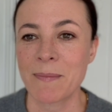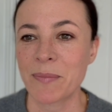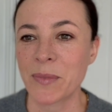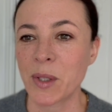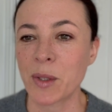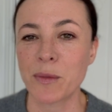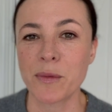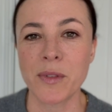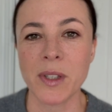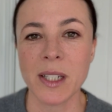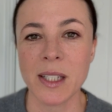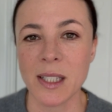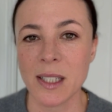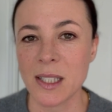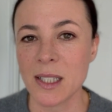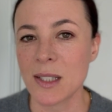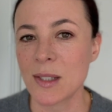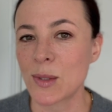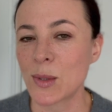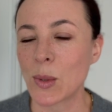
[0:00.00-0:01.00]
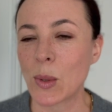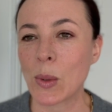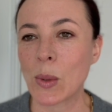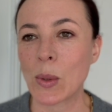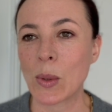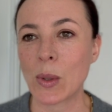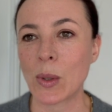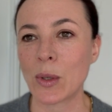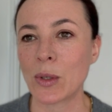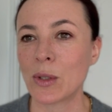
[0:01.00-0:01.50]
convenience
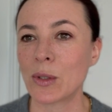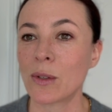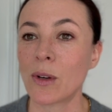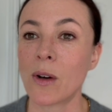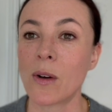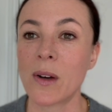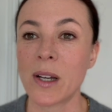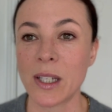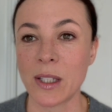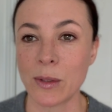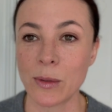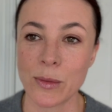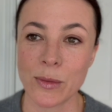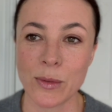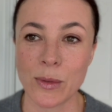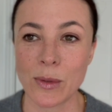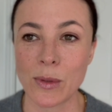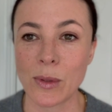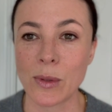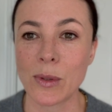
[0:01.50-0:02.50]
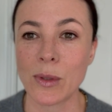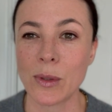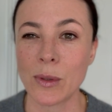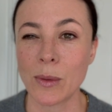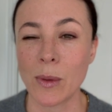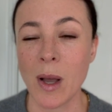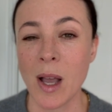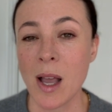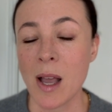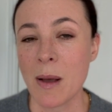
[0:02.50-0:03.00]
or, you know, oh, I used to know
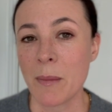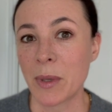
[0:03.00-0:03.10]
you,